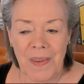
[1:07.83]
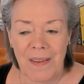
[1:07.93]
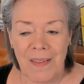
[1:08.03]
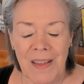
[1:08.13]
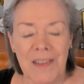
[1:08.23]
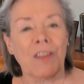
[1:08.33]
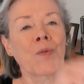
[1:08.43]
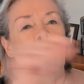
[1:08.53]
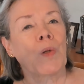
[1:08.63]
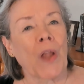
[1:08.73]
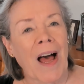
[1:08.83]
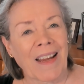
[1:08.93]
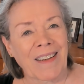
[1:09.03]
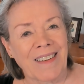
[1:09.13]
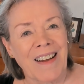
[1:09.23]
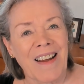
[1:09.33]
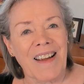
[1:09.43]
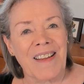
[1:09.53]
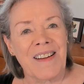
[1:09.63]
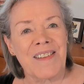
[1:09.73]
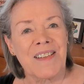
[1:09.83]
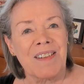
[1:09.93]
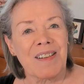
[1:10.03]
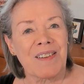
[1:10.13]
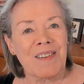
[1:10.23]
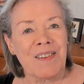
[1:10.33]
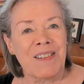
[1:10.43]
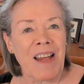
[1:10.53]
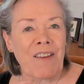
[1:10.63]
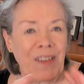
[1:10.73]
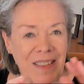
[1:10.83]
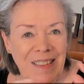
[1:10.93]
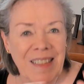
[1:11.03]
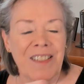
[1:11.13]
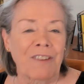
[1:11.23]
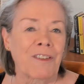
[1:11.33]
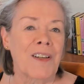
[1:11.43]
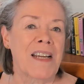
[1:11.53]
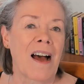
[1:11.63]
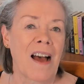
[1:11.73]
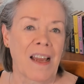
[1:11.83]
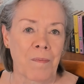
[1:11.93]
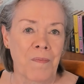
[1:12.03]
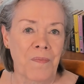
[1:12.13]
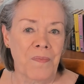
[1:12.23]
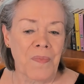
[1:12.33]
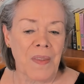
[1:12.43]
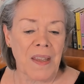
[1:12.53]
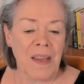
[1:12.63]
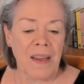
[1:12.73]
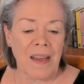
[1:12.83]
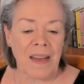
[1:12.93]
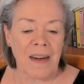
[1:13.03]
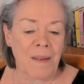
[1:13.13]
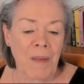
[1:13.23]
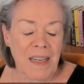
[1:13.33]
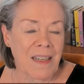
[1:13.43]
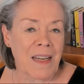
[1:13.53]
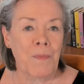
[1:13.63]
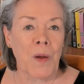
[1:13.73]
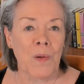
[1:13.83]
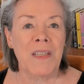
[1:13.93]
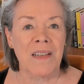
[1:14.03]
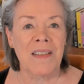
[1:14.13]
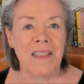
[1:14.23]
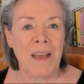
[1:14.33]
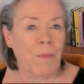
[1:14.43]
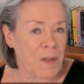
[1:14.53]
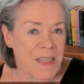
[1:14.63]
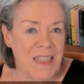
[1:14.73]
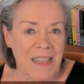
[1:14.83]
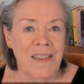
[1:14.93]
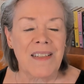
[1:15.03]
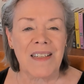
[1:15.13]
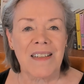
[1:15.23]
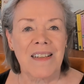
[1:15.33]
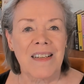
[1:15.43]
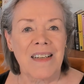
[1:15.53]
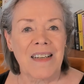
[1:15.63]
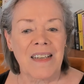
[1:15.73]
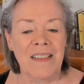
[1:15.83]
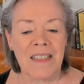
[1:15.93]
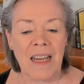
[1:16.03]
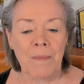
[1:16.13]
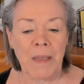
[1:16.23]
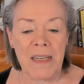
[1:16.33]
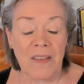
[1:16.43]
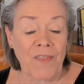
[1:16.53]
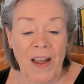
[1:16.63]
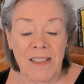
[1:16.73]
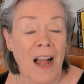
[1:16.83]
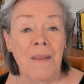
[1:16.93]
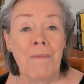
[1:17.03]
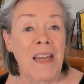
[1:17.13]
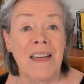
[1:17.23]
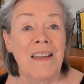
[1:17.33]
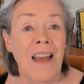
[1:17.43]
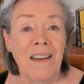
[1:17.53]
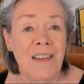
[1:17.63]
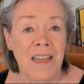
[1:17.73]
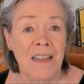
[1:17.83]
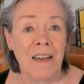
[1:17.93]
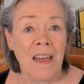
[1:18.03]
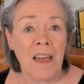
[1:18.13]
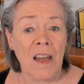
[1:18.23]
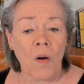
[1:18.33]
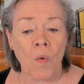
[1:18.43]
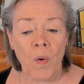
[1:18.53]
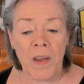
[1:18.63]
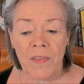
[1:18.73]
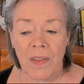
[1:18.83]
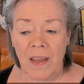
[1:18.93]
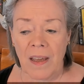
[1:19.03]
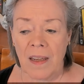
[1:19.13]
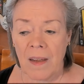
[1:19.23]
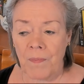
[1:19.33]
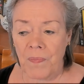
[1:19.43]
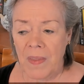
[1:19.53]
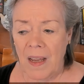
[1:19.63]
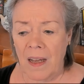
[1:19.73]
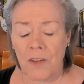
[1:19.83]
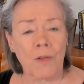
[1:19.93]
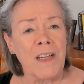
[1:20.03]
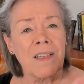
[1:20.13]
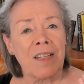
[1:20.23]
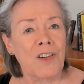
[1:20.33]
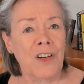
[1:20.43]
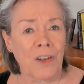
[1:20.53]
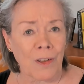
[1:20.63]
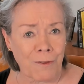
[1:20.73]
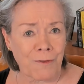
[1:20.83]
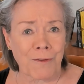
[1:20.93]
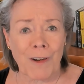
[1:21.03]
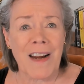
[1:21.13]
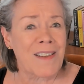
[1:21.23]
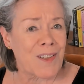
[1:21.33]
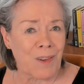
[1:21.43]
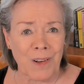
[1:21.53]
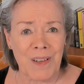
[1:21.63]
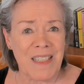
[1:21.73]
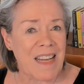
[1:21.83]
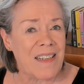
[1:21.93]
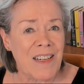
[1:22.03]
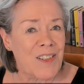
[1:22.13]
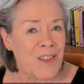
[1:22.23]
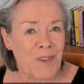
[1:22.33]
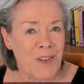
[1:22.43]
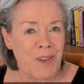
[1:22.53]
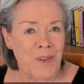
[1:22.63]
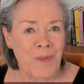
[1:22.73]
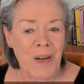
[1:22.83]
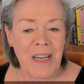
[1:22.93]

there's a through line. It isn't definitely a different time. And I might keep those as separate scenes in the same place. In fact, I may connect it with a transitional phrase or sentence or two,